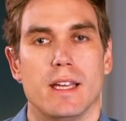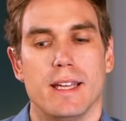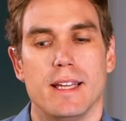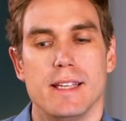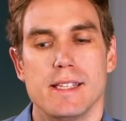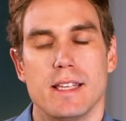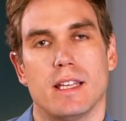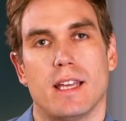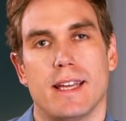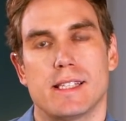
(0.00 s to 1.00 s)
Is it the
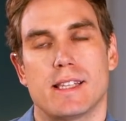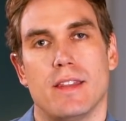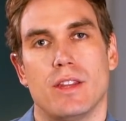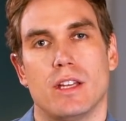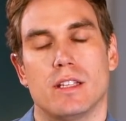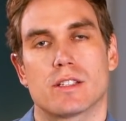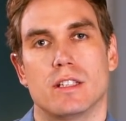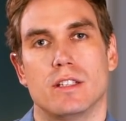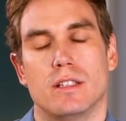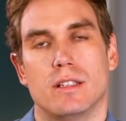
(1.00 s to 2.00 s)
case then that
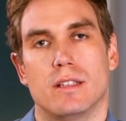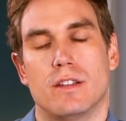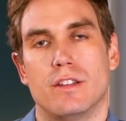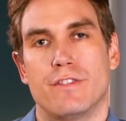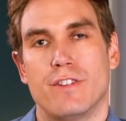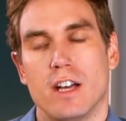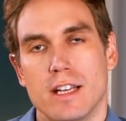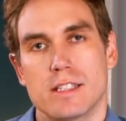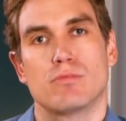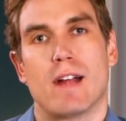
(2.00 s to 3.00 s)
the
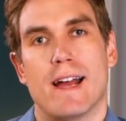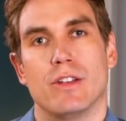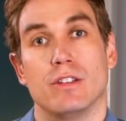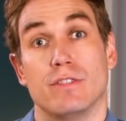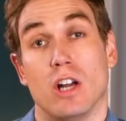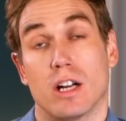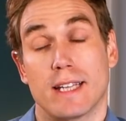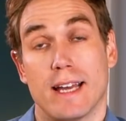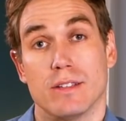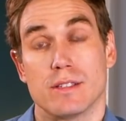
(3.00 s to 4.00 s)
first round of
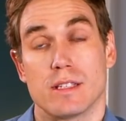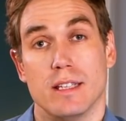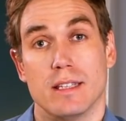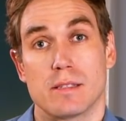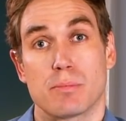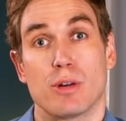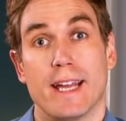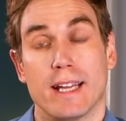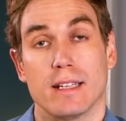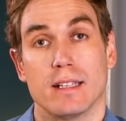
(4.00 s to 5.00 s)
lockdowns in the
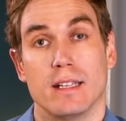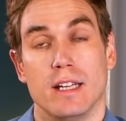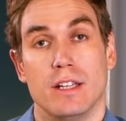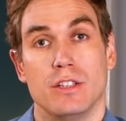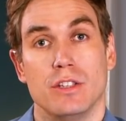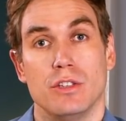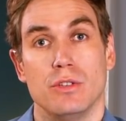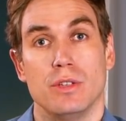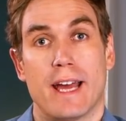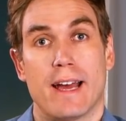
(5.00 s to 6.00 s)
spring,
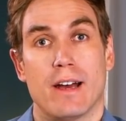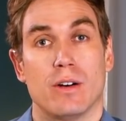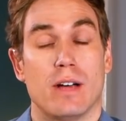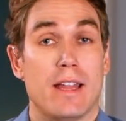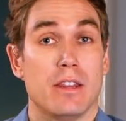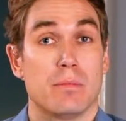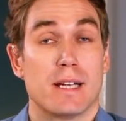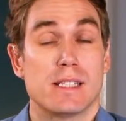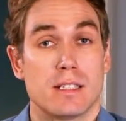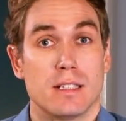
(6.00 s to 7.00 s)
you now and the
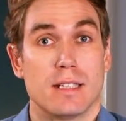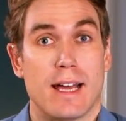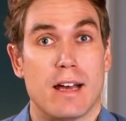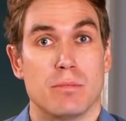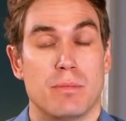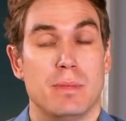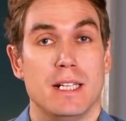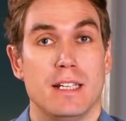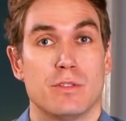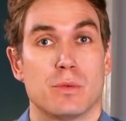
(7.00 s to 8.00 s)
president now
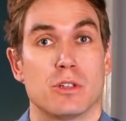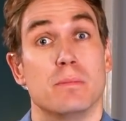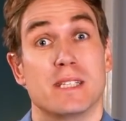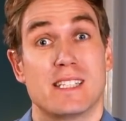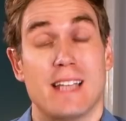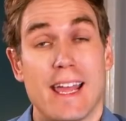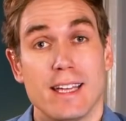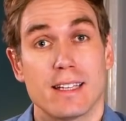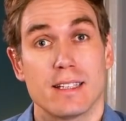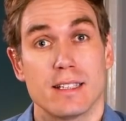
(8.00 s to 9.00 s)
believes were a
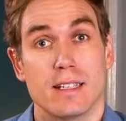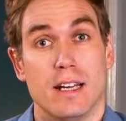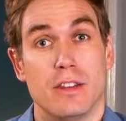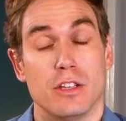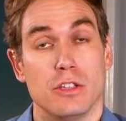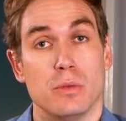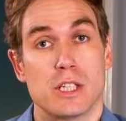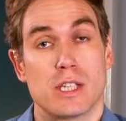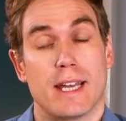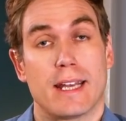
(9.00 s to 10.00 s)
mistake and that you
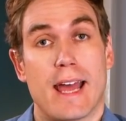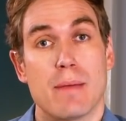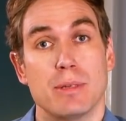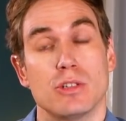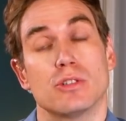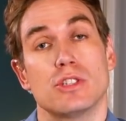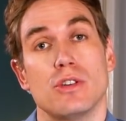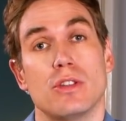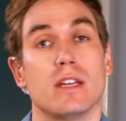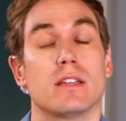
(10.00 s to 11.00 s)
wish they hadn't happened? Or do
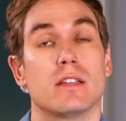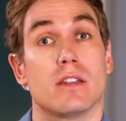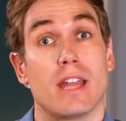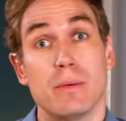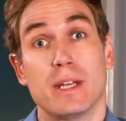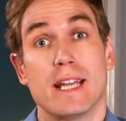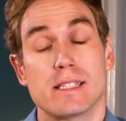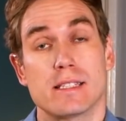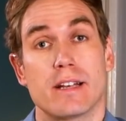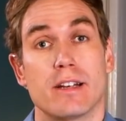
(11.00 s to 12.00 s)
you think that they were
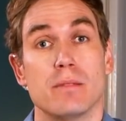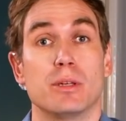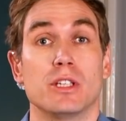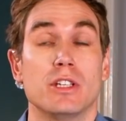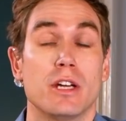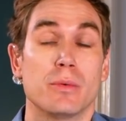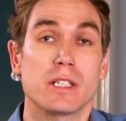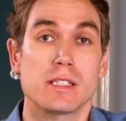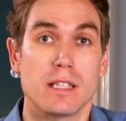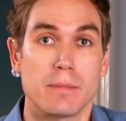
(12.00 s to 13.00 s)
necessary but you don't want
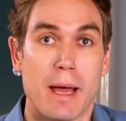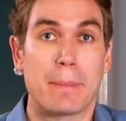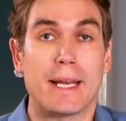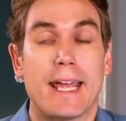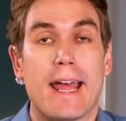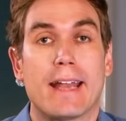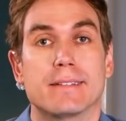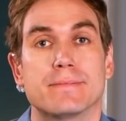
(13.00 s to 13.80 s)
to see them happen again?